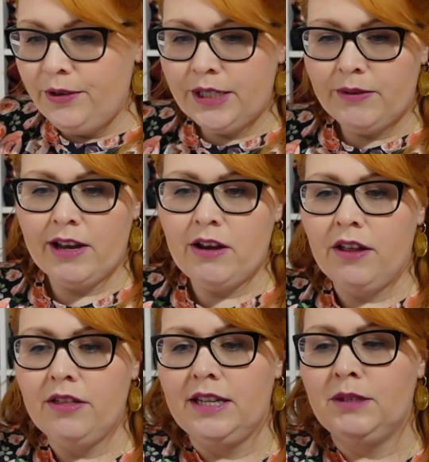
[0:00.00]
so I
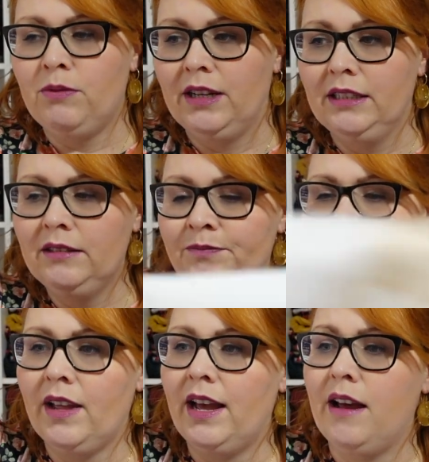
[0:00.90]
got this one,
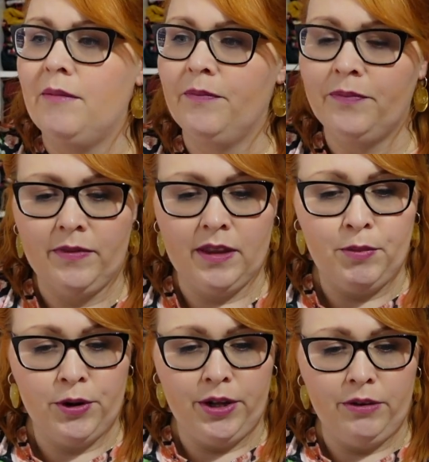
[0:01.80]
the
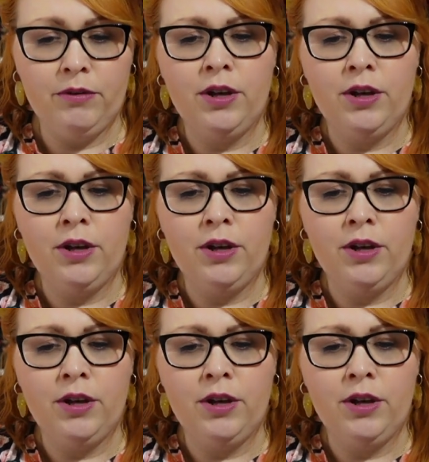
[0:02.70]
blue,